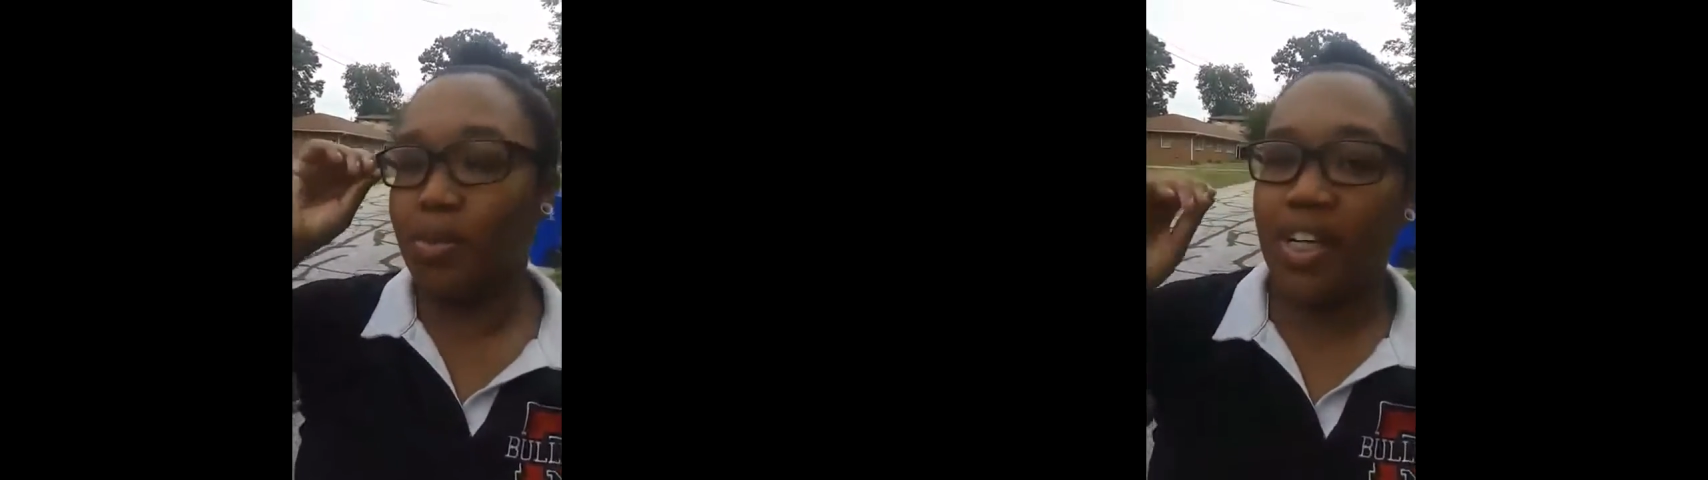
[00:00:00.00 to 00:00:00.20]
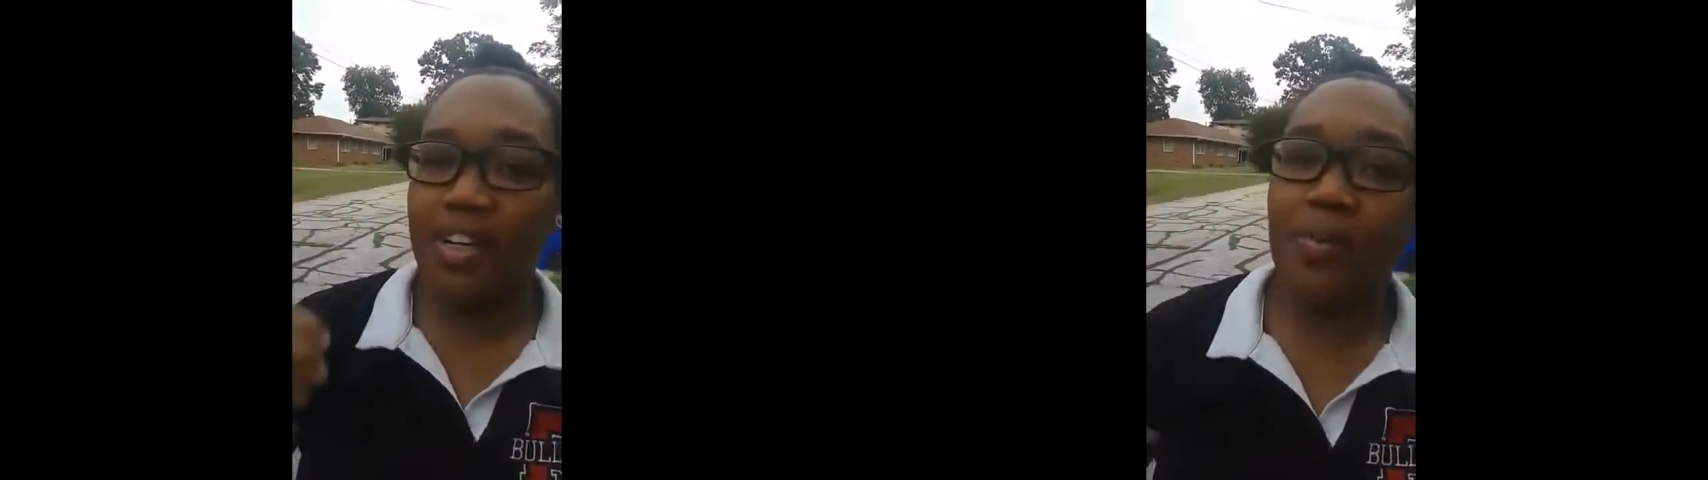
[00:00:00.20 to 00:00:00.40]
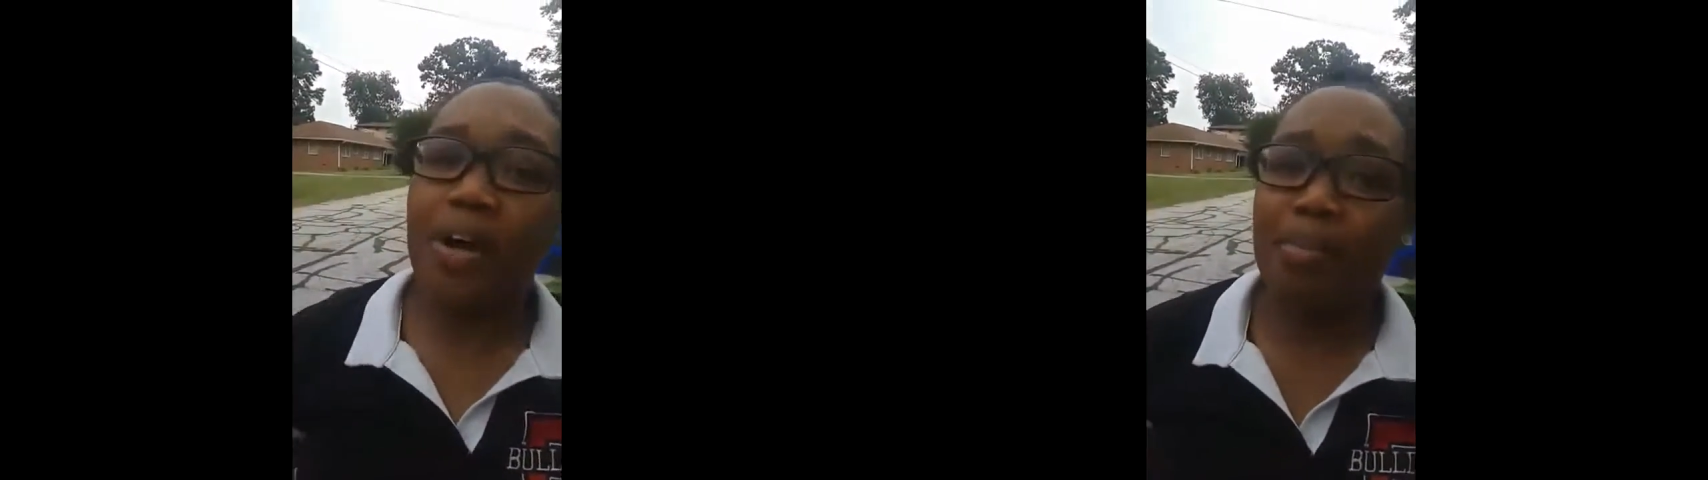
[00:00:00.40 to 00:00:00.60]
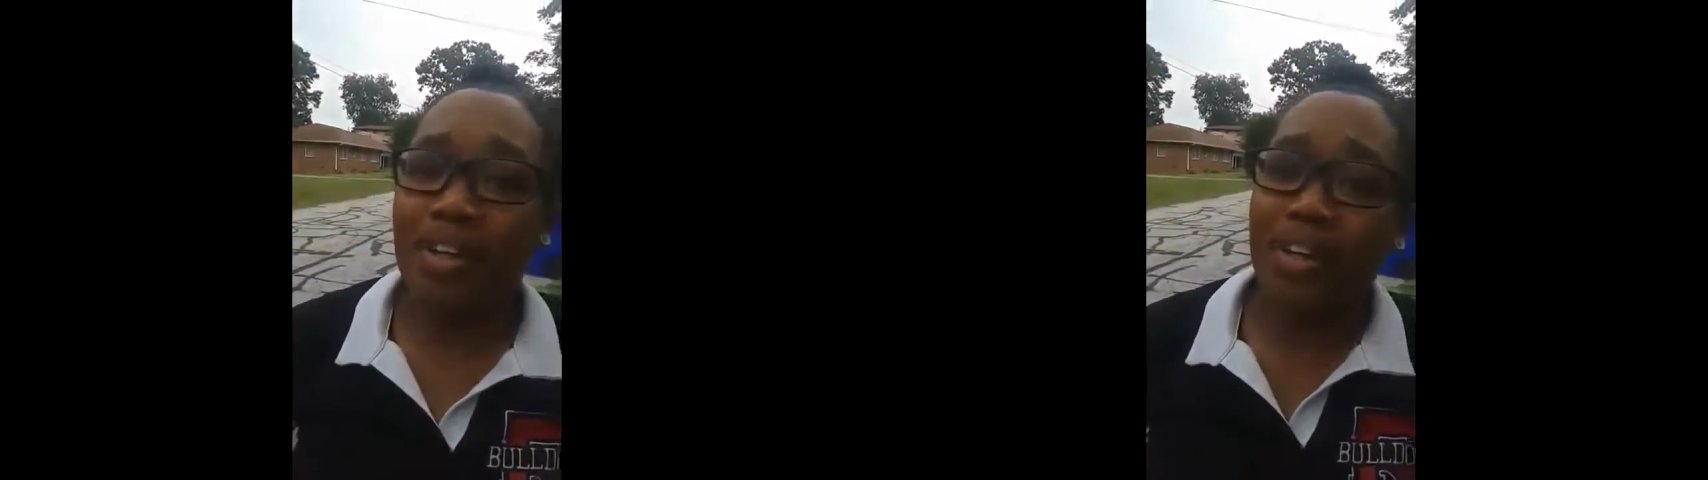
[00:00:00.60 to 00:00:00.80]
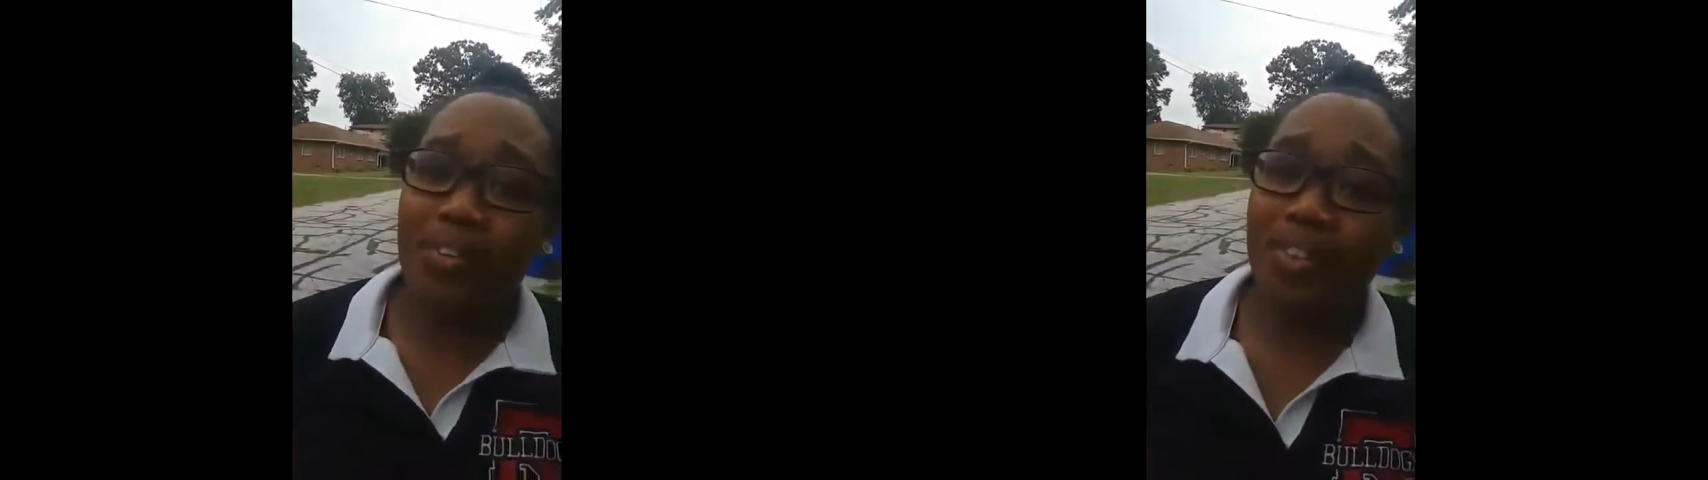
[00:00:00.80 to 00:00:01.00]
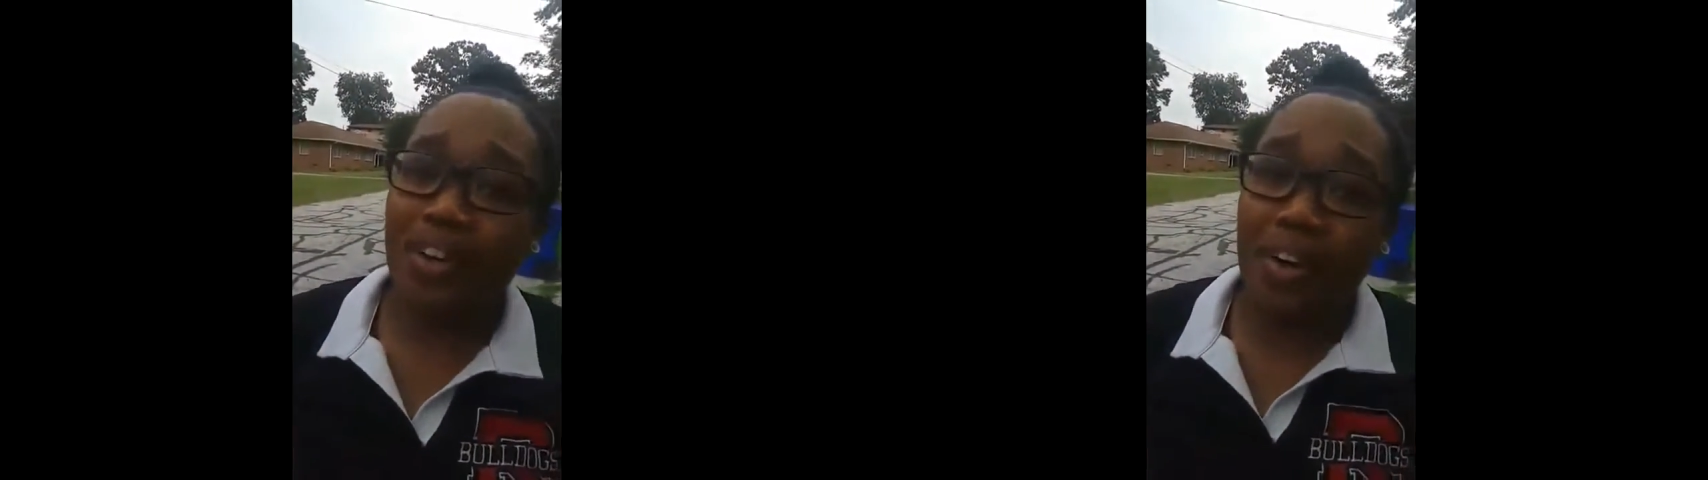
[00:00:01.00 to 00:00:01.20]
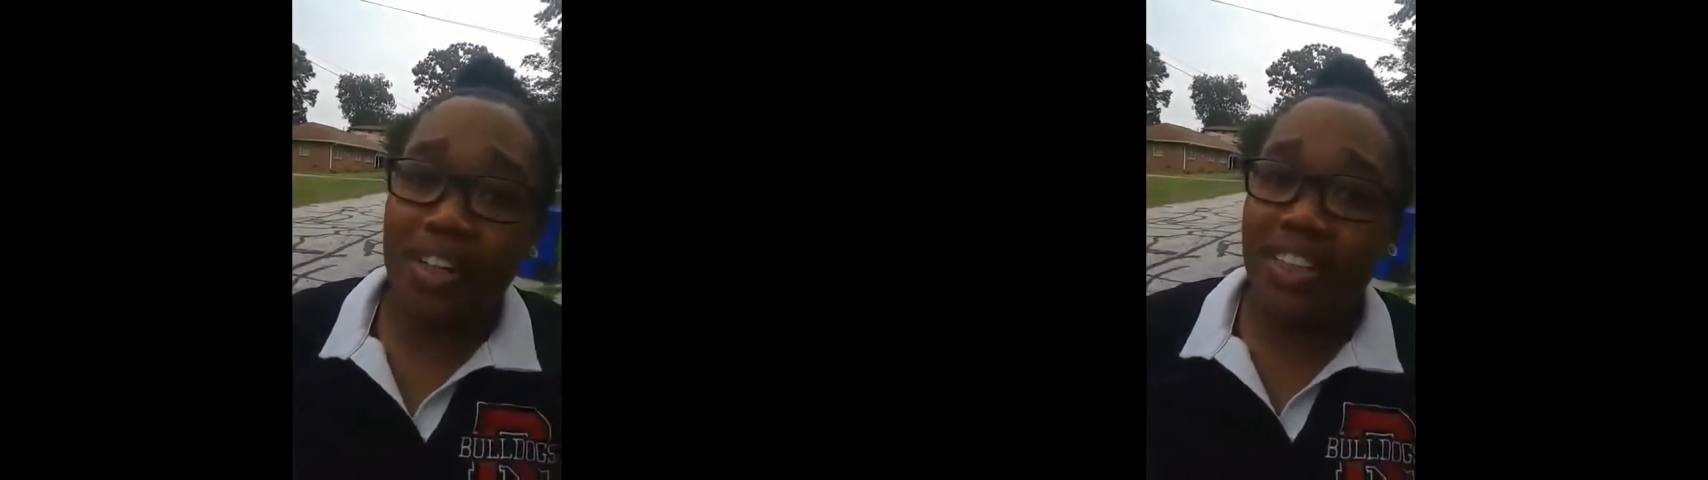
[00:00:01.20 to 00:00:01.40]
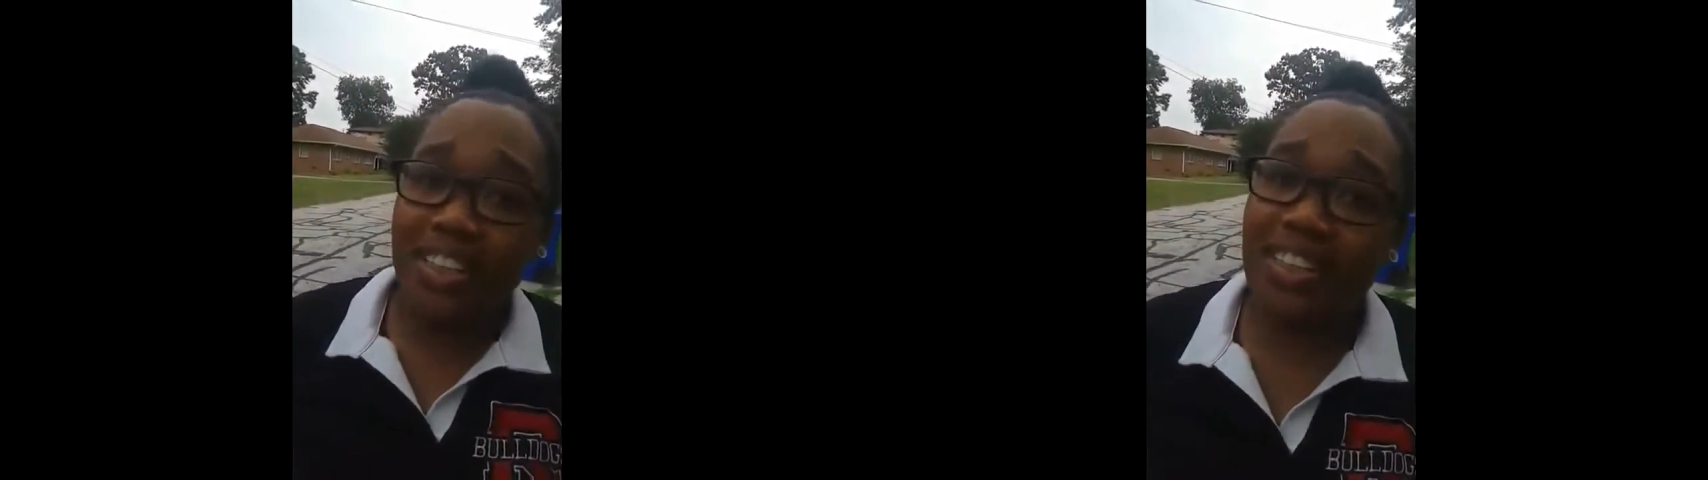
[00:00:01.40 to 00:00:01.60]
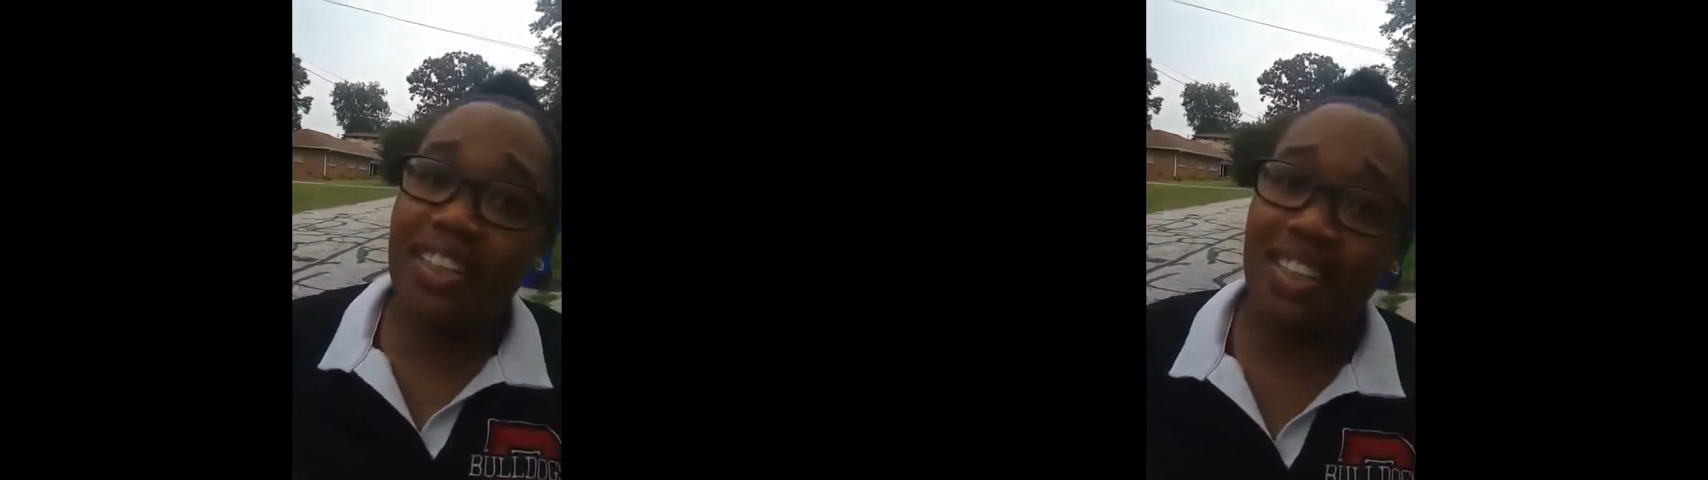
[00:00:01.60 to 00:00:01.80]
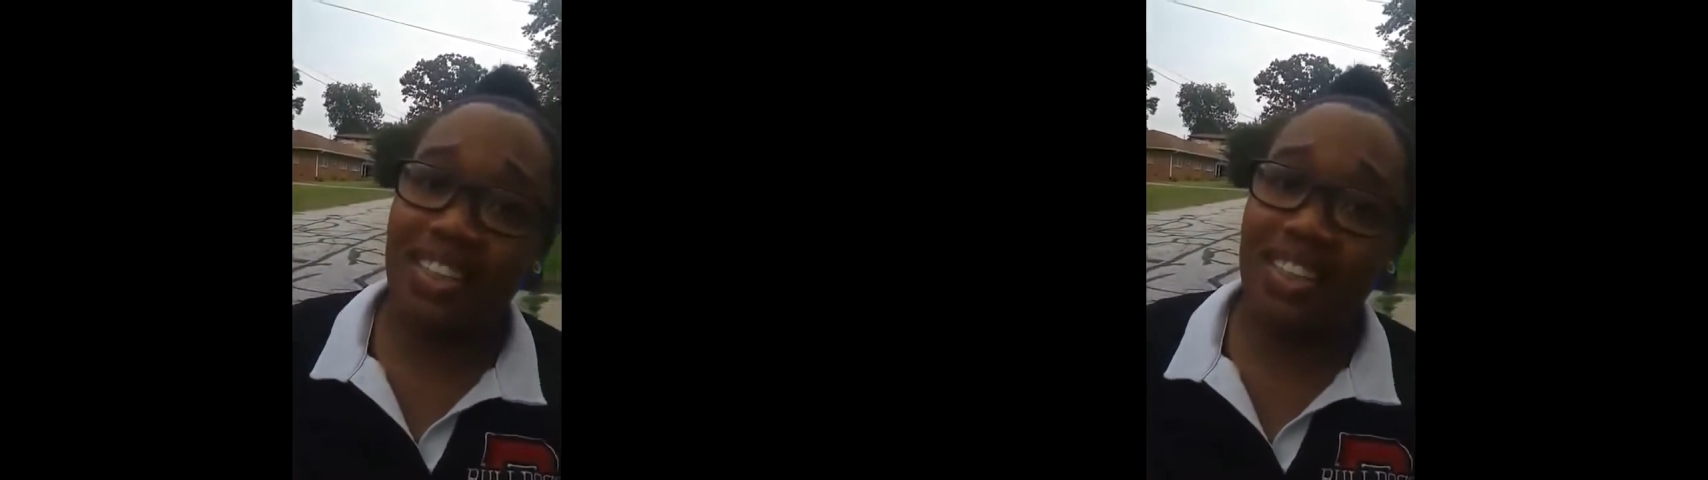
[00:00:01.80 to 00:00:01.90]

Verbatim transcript: but I know I'd be hurt regardless.